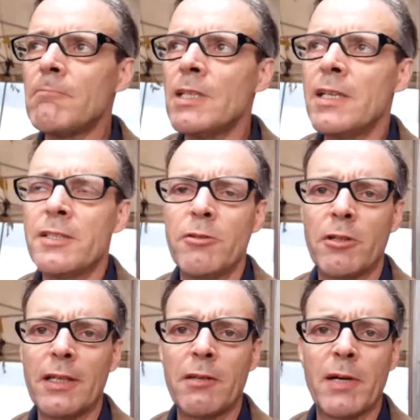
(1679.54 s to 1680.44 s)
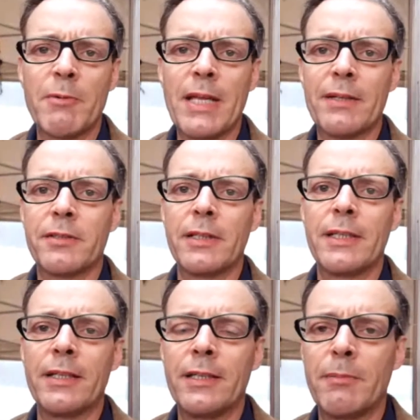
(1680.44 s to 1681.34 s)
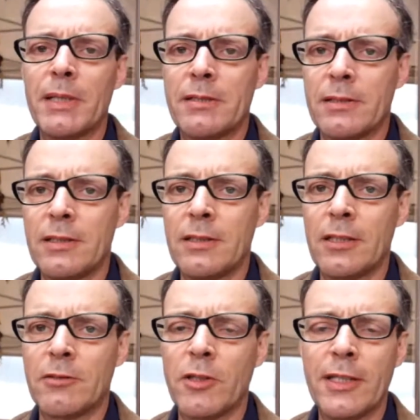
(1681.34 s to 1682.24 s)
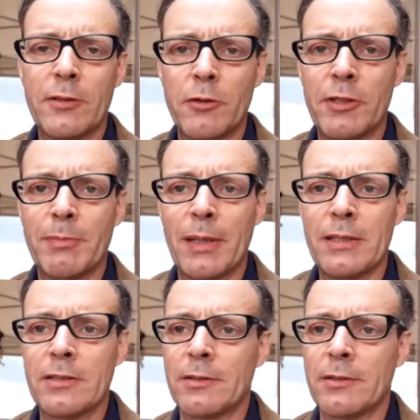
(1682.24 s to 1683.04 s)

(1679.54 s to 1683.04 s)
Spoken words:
Yes, you can get away with that in a big city in a tourist place.